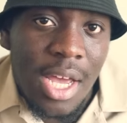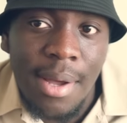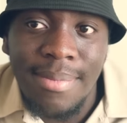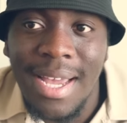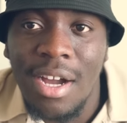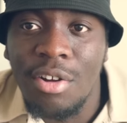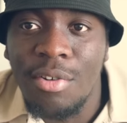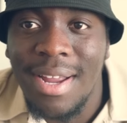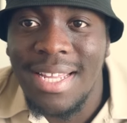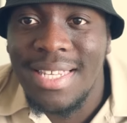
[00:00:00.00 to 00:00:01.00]
um, that are
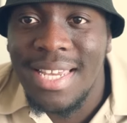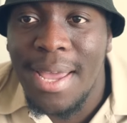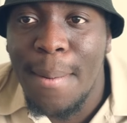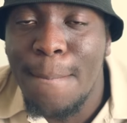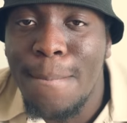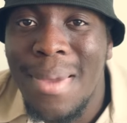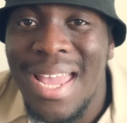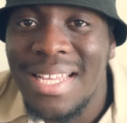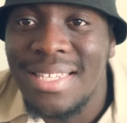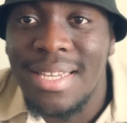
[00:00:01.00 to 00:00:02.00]
creating
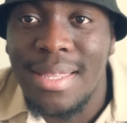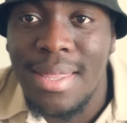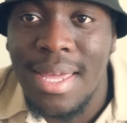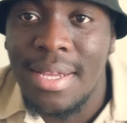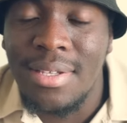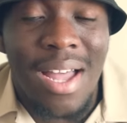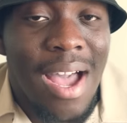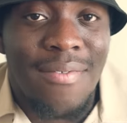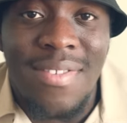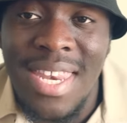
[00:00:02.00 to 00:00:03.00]
amazing things that
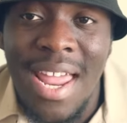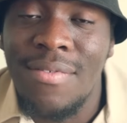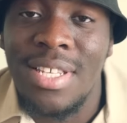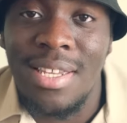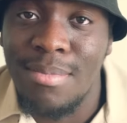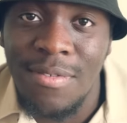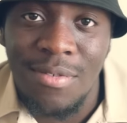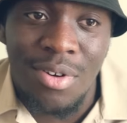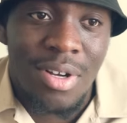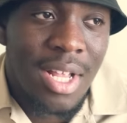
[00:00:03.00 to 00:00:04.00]
I've never seen
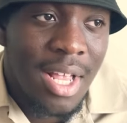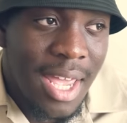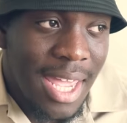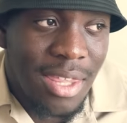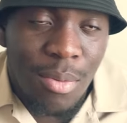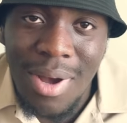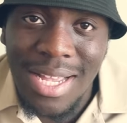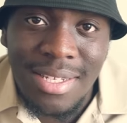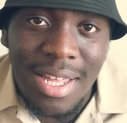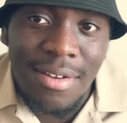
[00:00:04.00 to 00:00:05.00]
before. In the
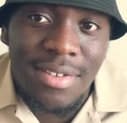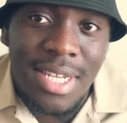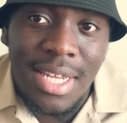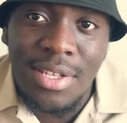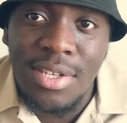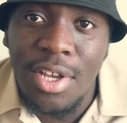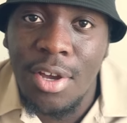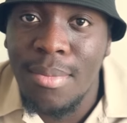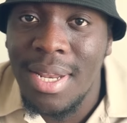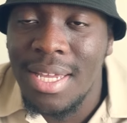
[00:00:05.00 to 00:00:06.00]
West, I've seen
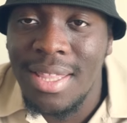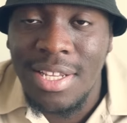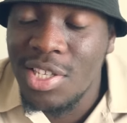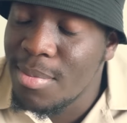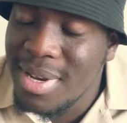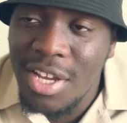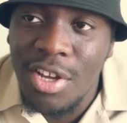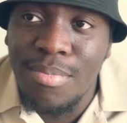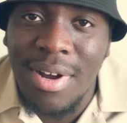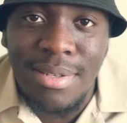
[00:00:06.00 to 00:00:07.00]
so many, there's so many
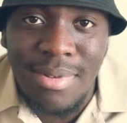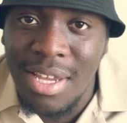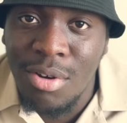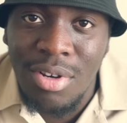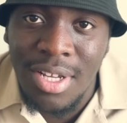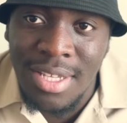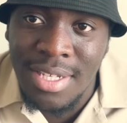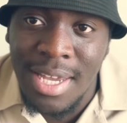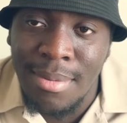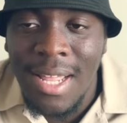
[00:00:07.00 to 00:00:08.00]
good brands, but they all look the
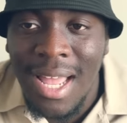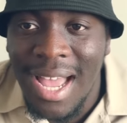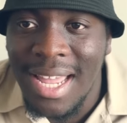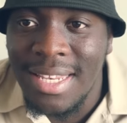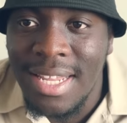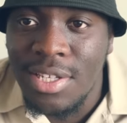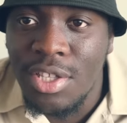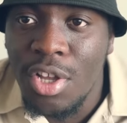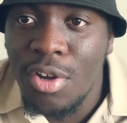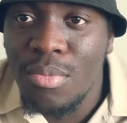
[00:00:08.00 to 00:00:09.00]
same. And there's
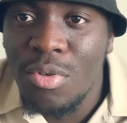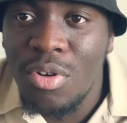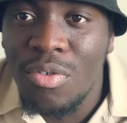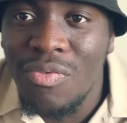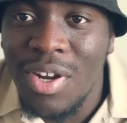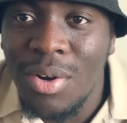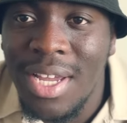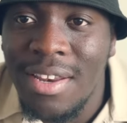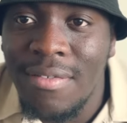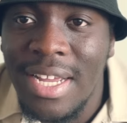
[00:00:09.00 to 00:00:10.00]
no more real
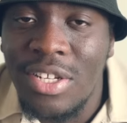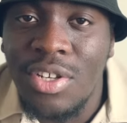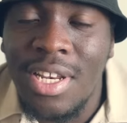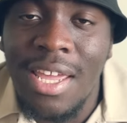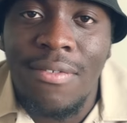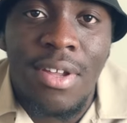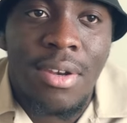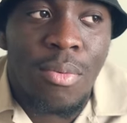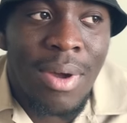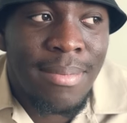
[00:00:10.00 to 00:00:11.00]
innovation.
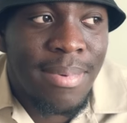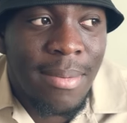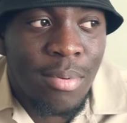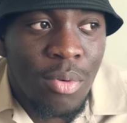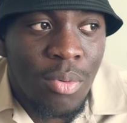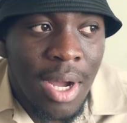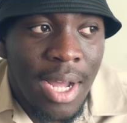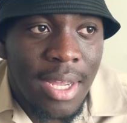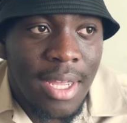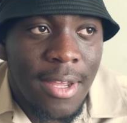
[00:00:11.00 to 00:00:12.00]
Even when people
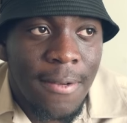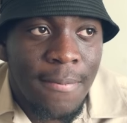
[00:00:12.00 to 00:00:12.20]
work